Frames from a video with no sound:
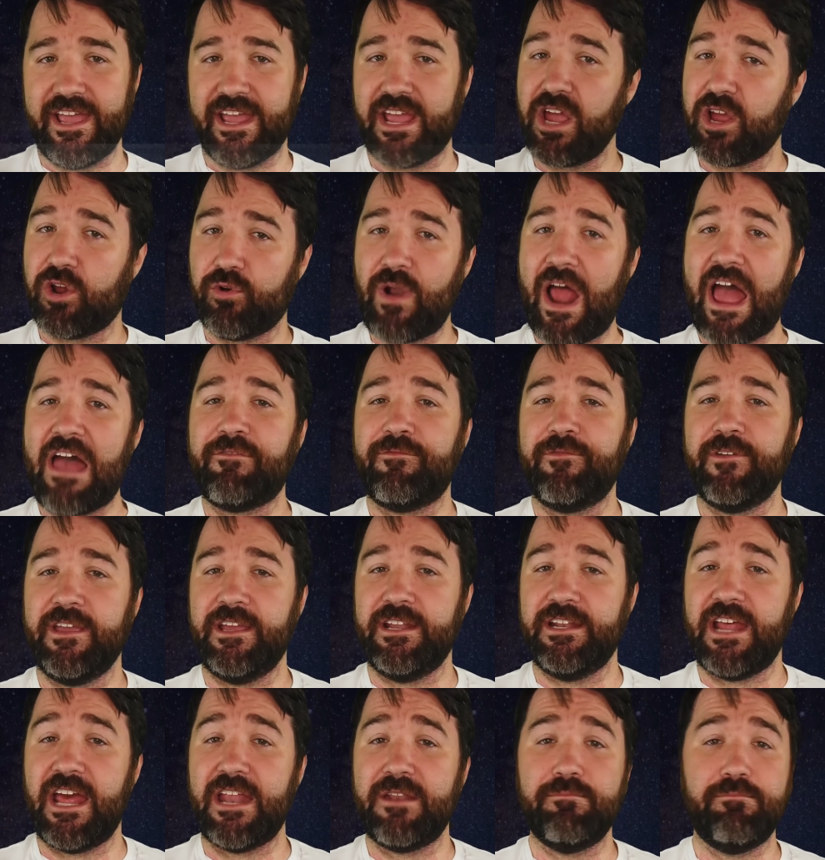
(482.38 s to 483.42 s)
like
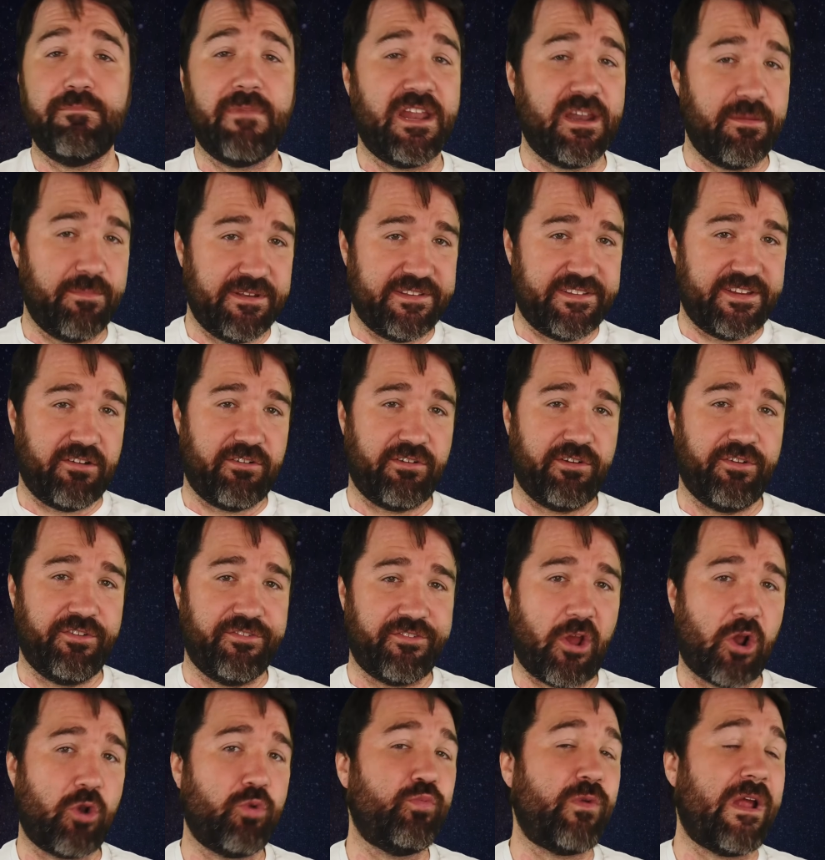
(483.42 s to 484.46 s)
graphene and
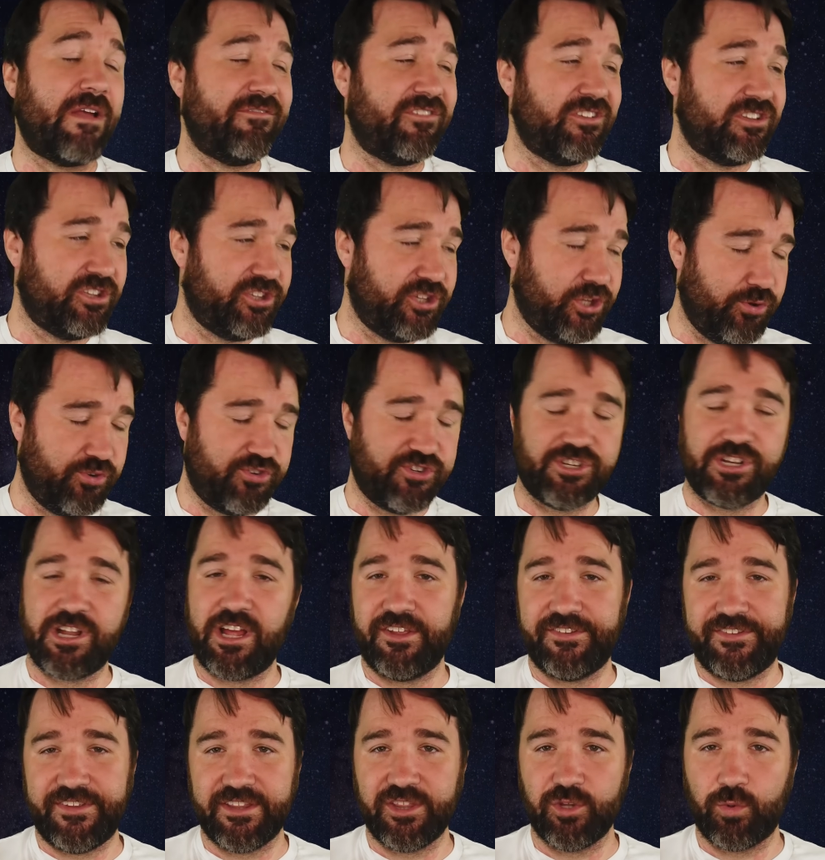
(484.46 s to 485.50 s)
metamaterials are
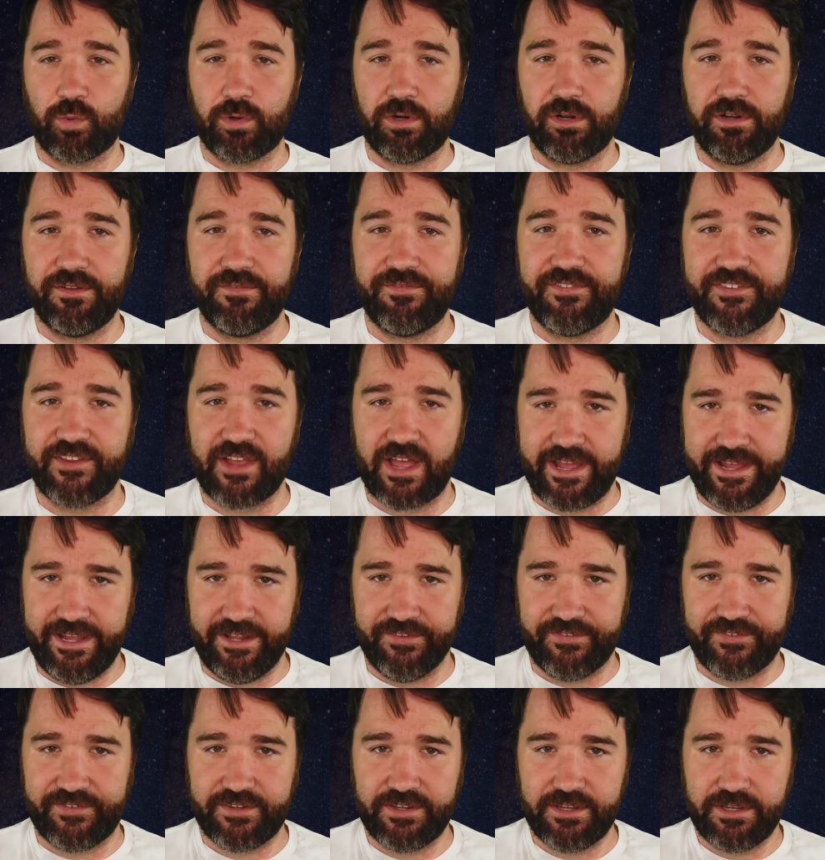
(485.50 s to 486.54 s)
revolutionizing the world of
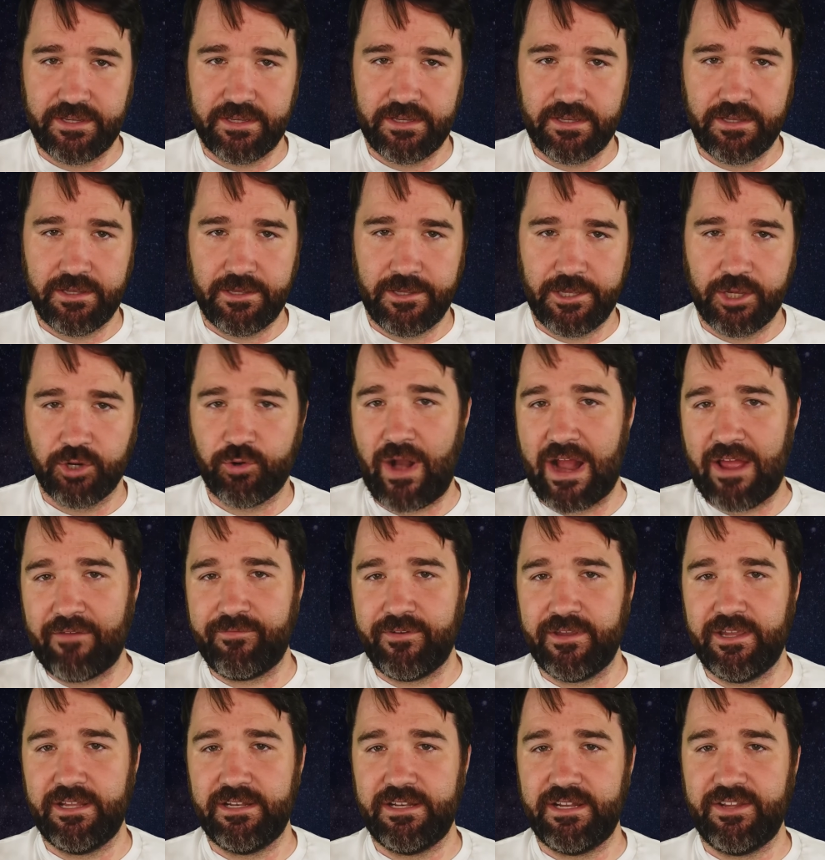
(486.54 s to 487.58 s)
science.
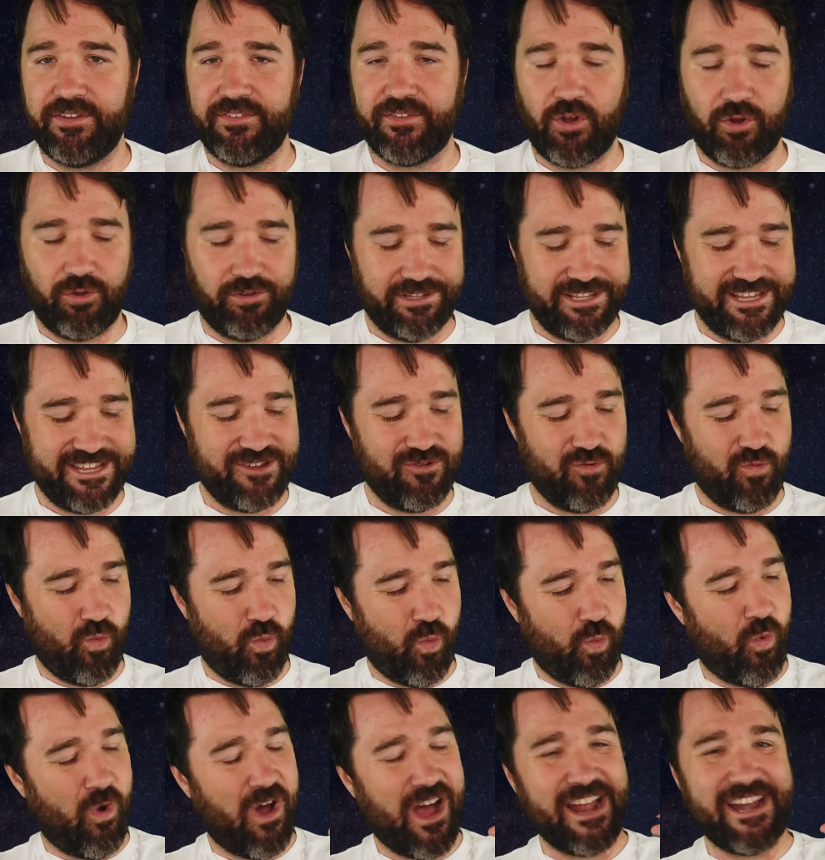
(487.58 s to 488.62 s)
Graphene is only
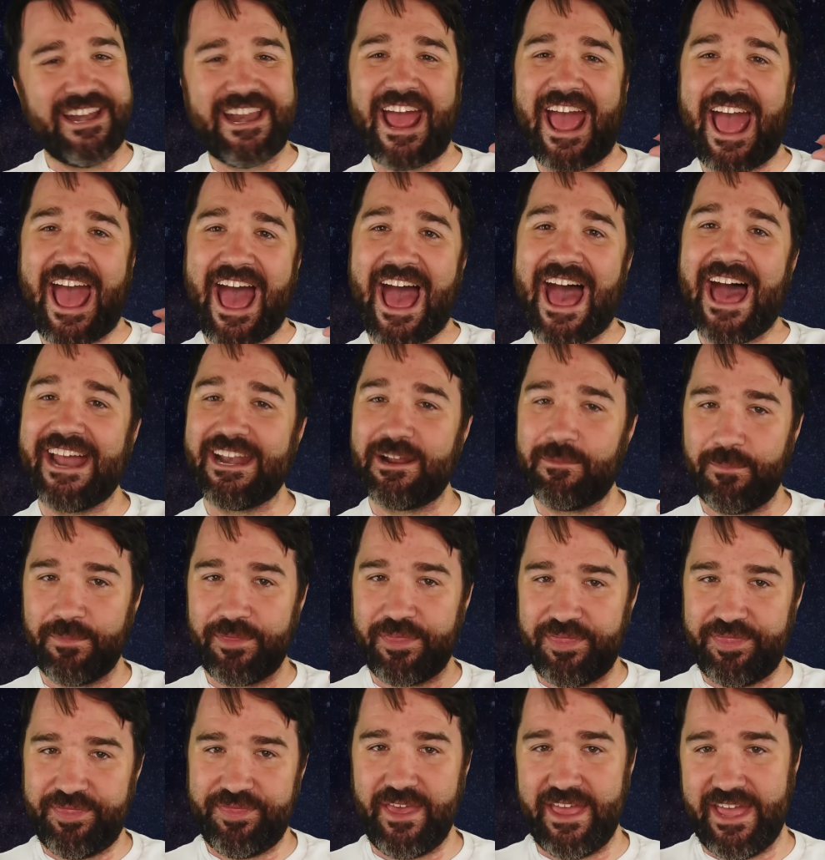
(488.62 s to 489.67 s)
one atom
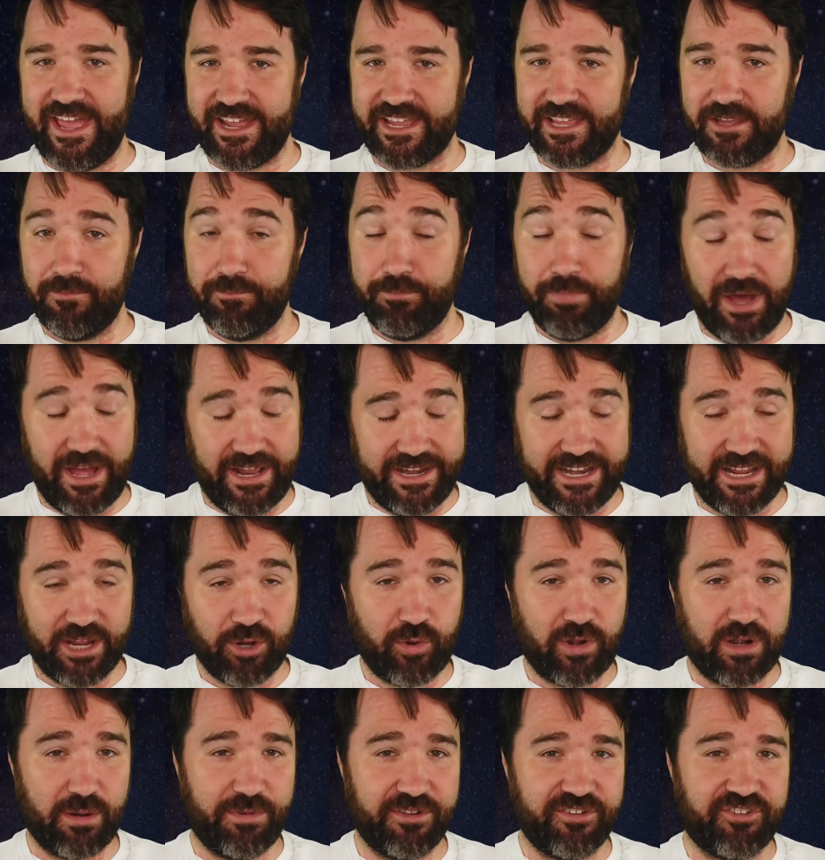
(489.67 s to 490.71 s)
thick, but
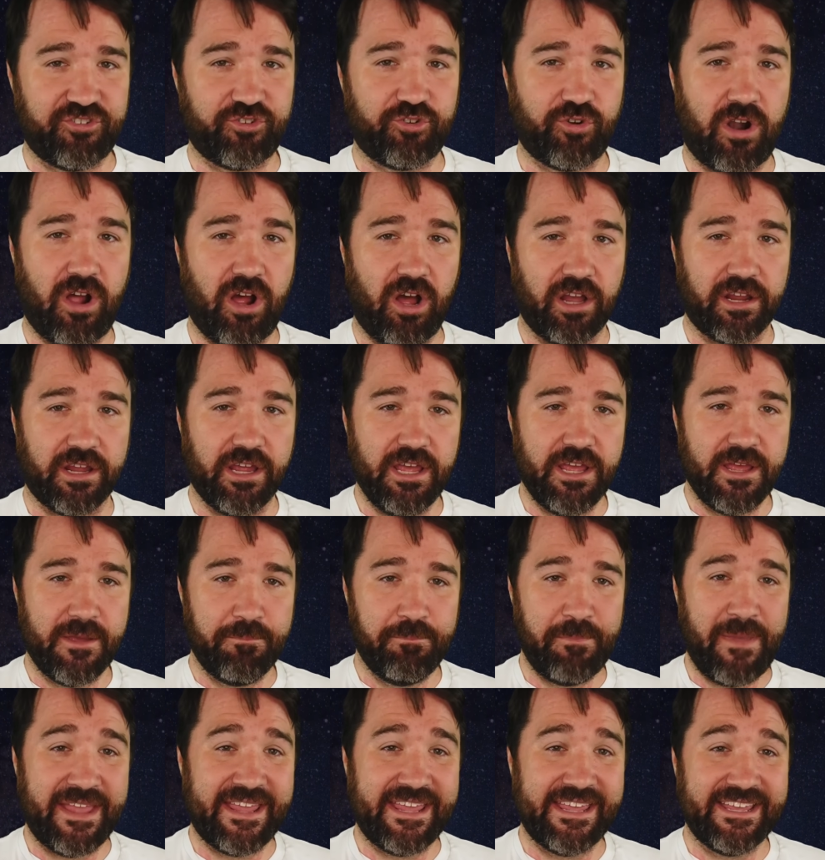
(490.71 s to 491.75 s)
incredibly strong,
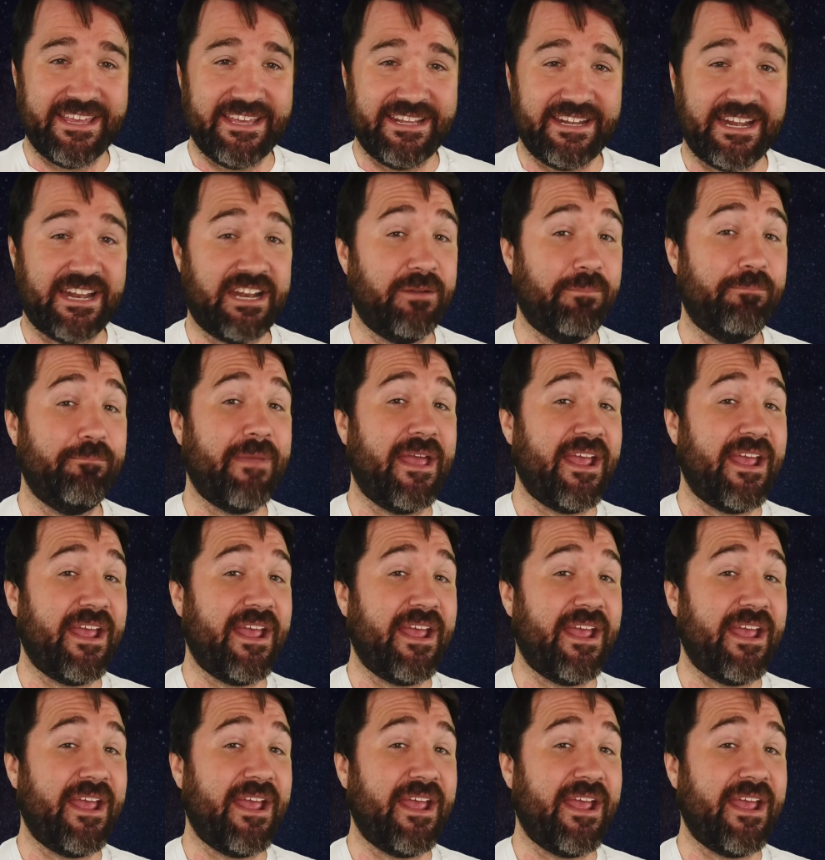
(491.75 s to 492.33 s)
making it an